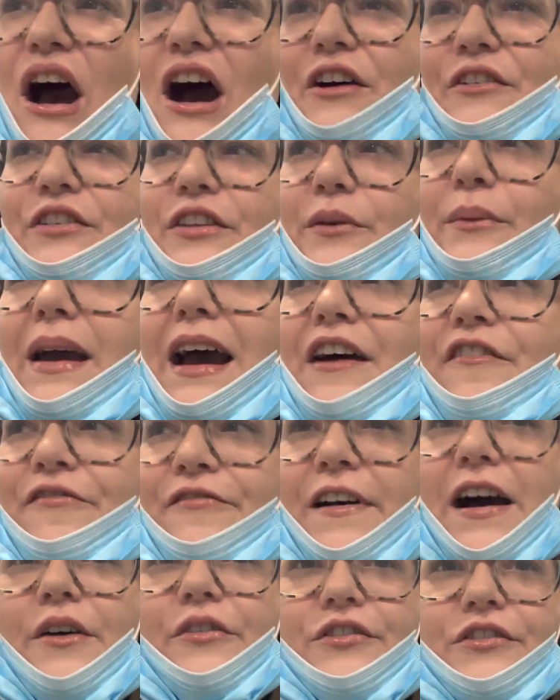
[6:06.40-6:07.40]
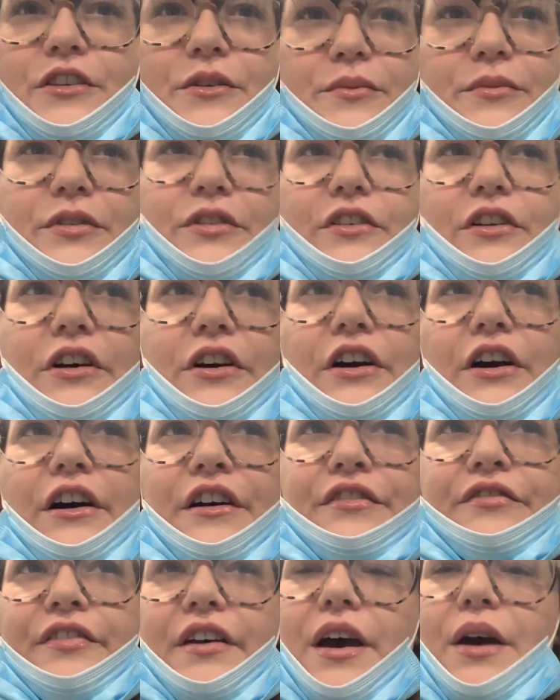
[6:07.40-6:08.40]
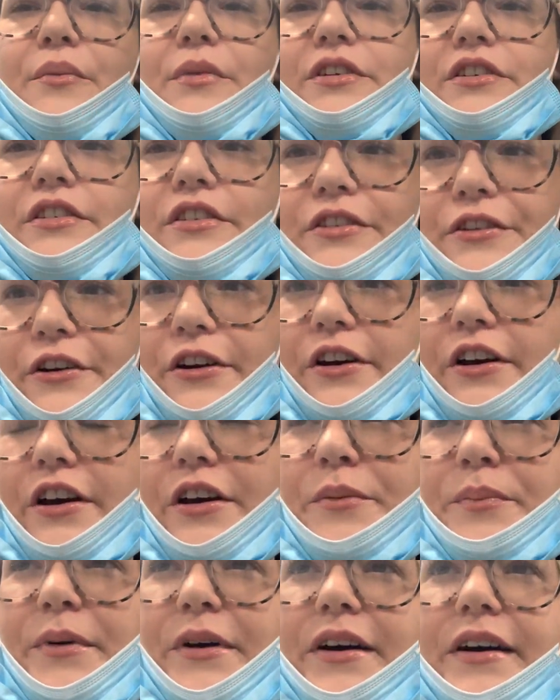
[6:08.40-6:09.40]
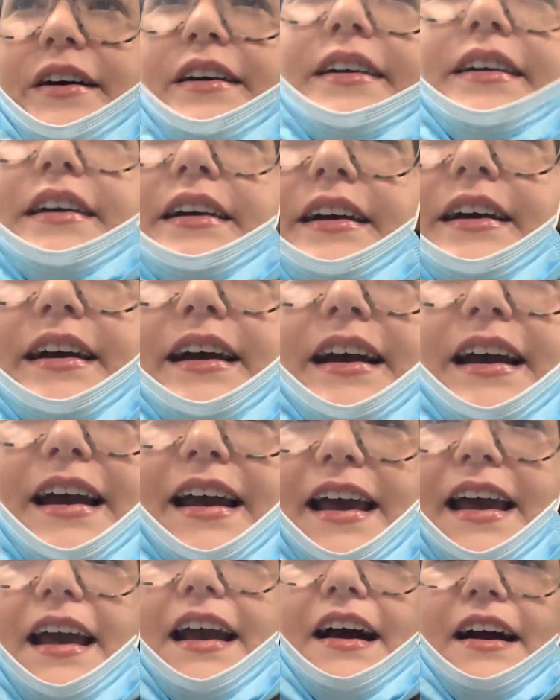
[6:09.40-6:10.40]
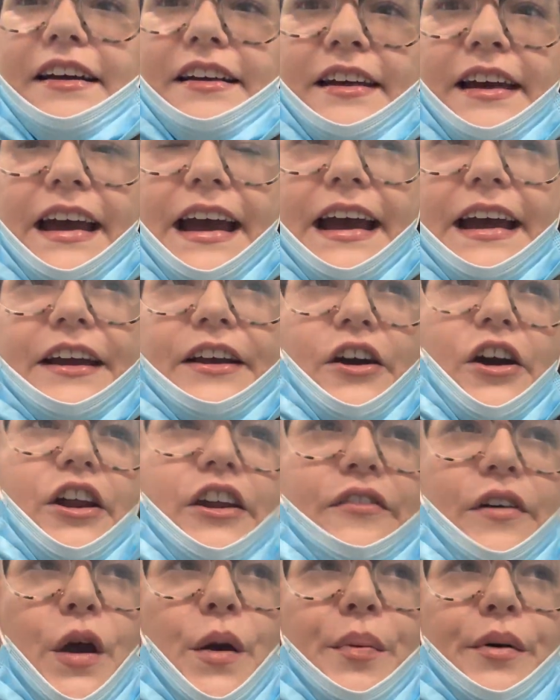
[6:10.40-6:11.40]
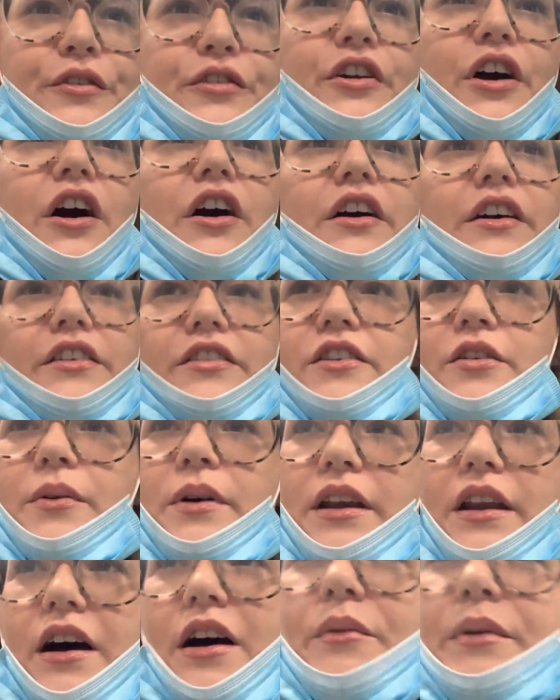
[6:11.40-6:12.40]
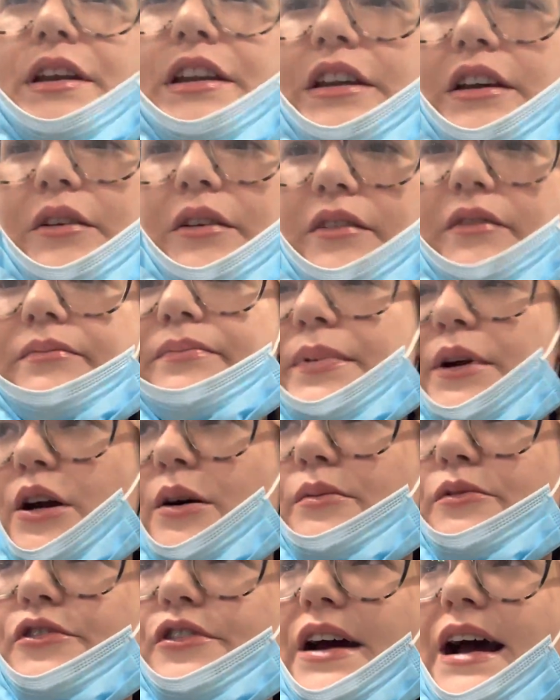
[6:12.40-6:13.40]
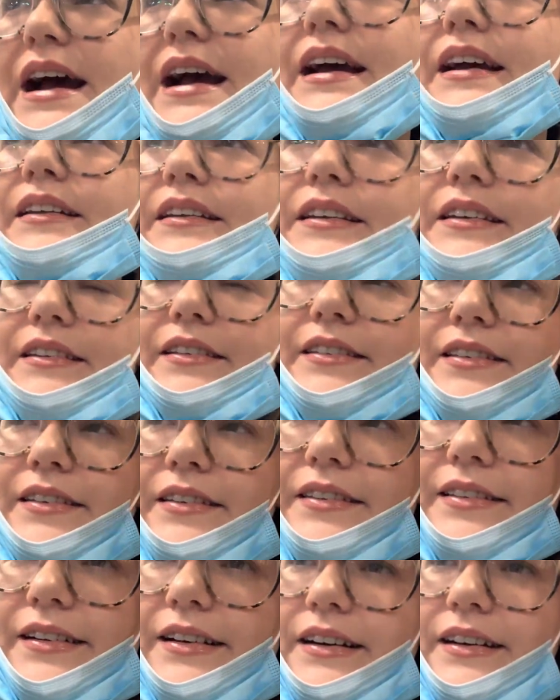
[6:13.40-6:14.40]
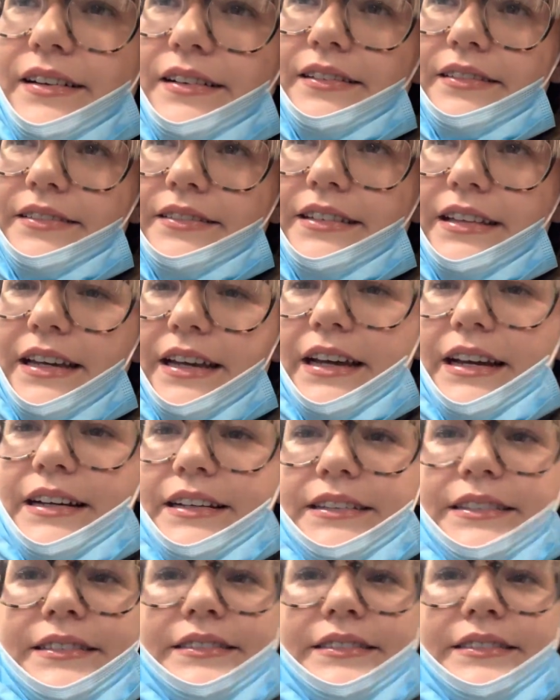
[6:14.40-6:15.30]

Obviously we have found some stuff uh, which is good but yeah, it kind of opens your eyes to a lot when you become trained. This is so, oh dear.